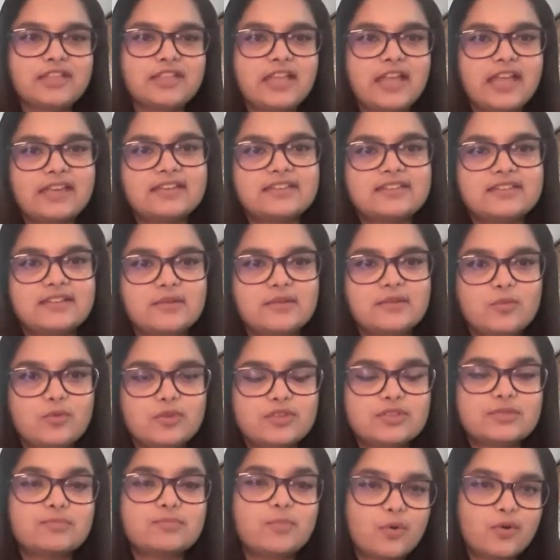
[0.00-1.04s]
for that
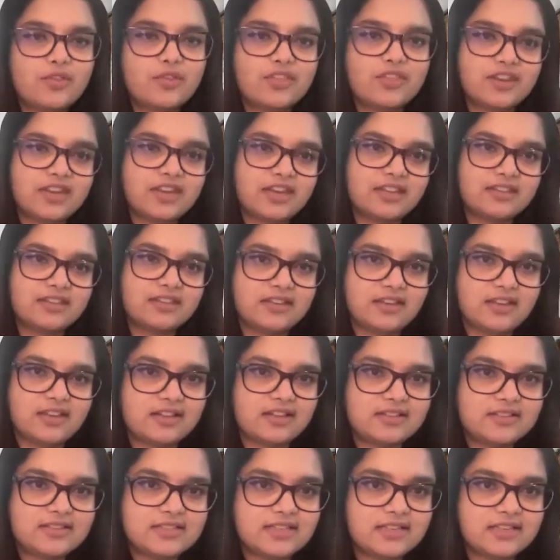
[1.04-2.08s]
was more than anything
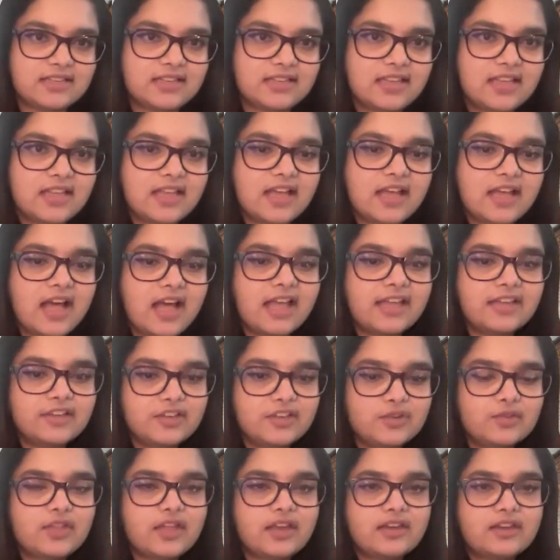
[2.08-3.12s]
else. And I
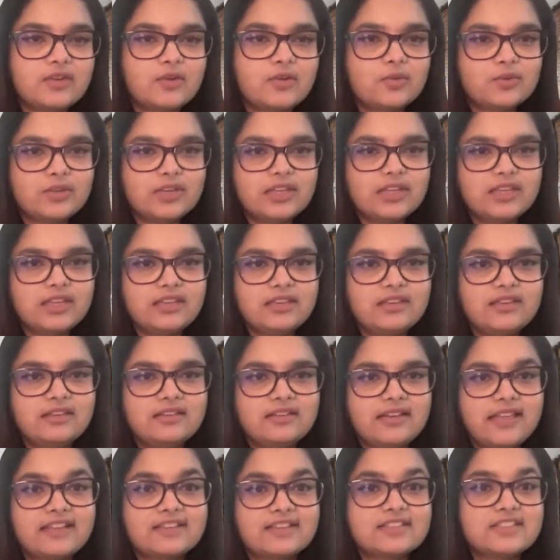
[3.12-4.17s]
knew that only
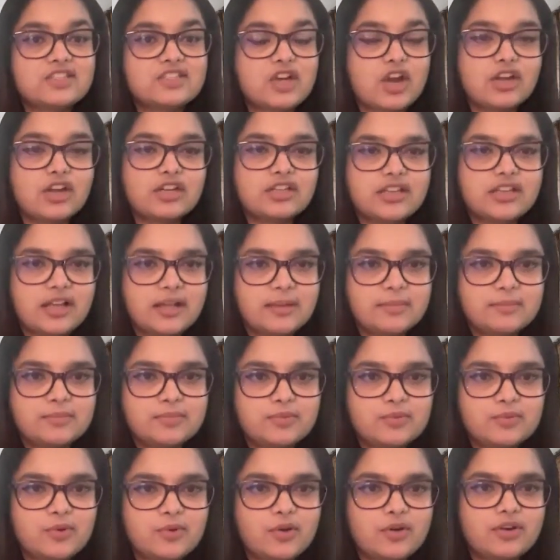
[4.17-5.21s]
like a startup
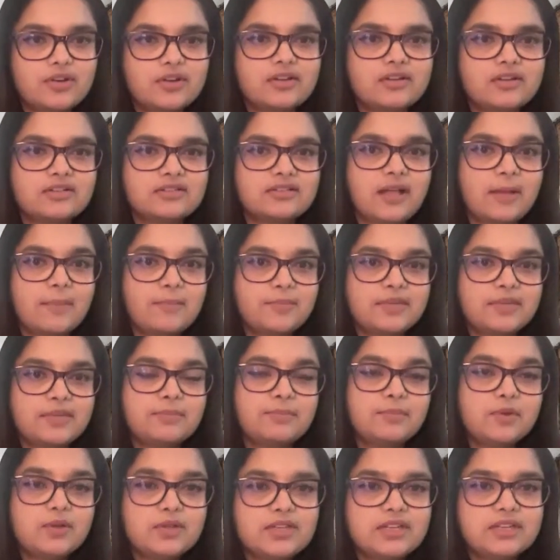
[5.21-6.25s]
or a company
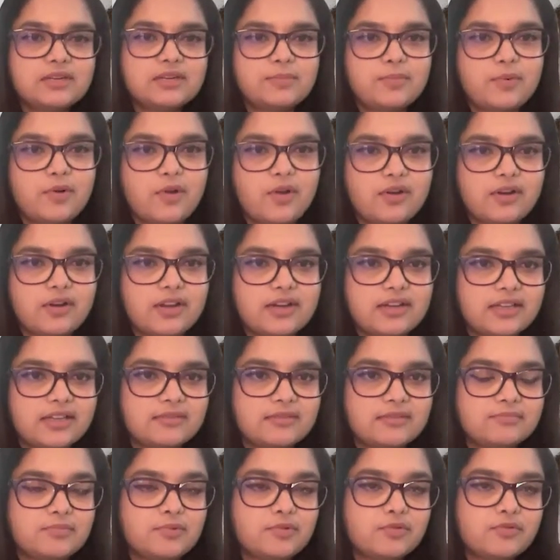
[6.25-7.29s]
building a product
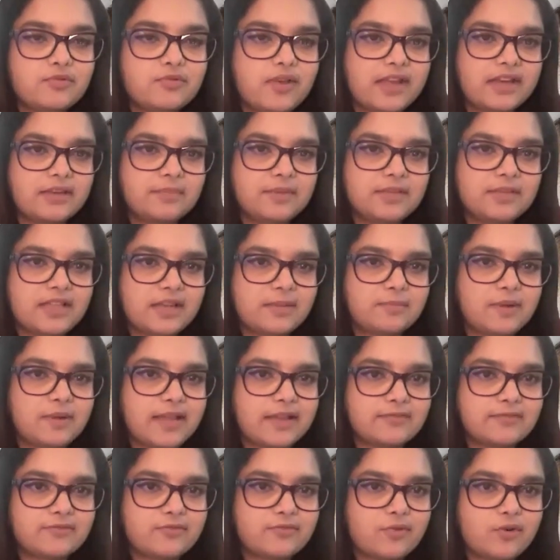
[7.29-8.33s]
can provide me that
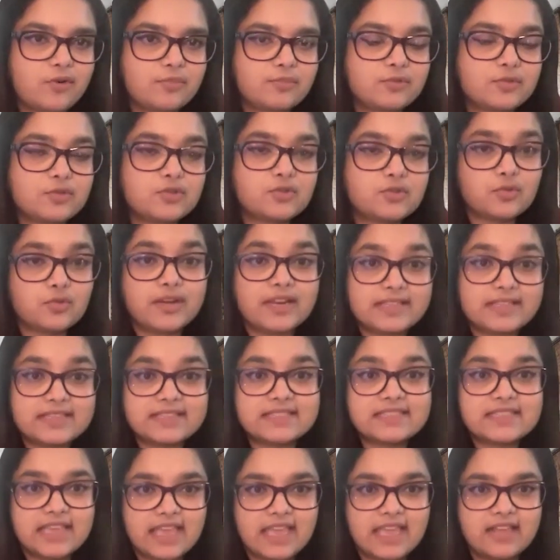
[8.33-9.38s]
platform to do it at
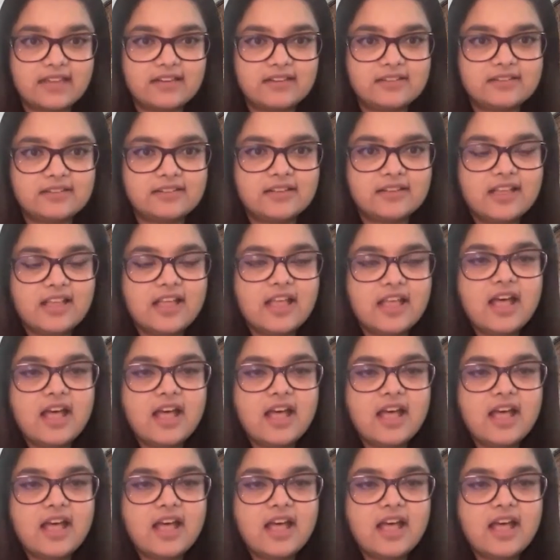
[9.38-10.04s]
scale.